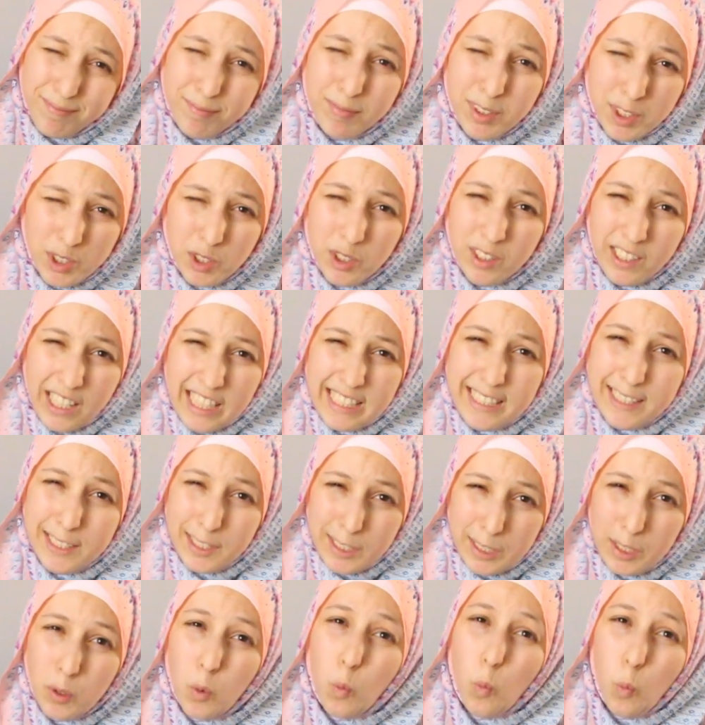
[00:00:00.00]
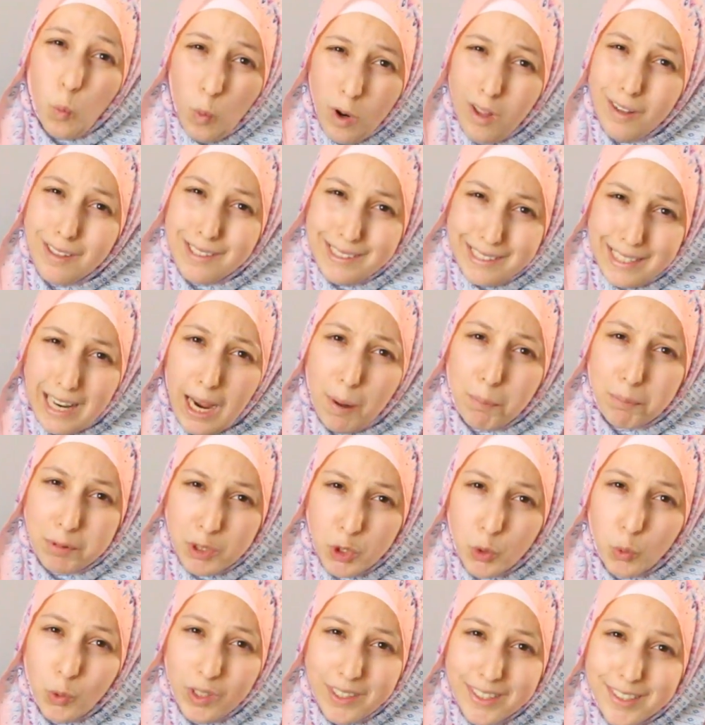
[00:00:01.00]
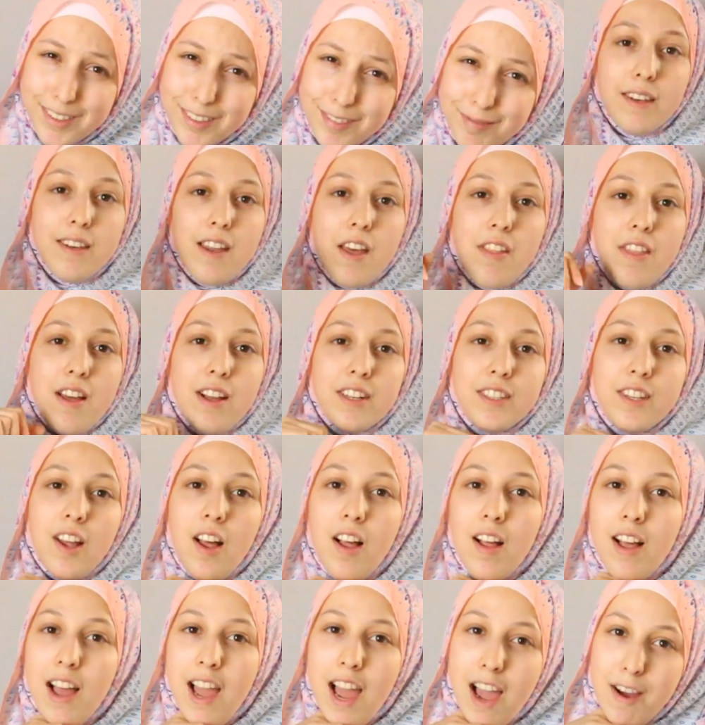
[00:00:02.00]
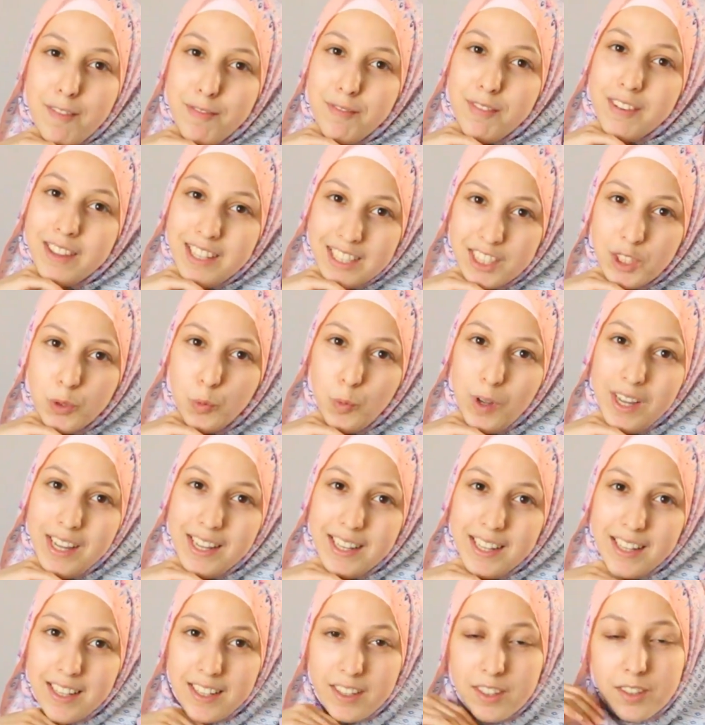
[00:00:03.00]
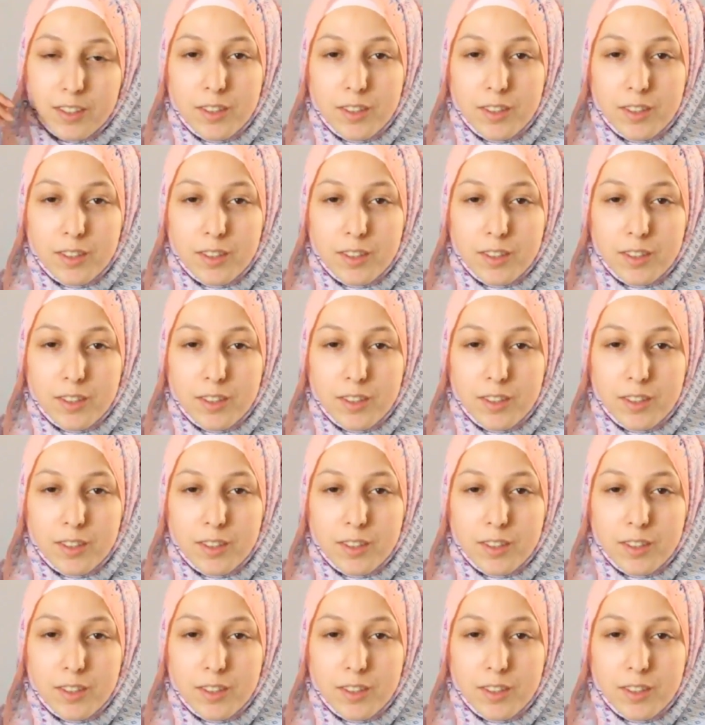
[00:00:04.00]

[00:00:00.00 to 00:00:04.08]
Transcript: Mr. Lazy will adapt to it. Now that's all I have for this week.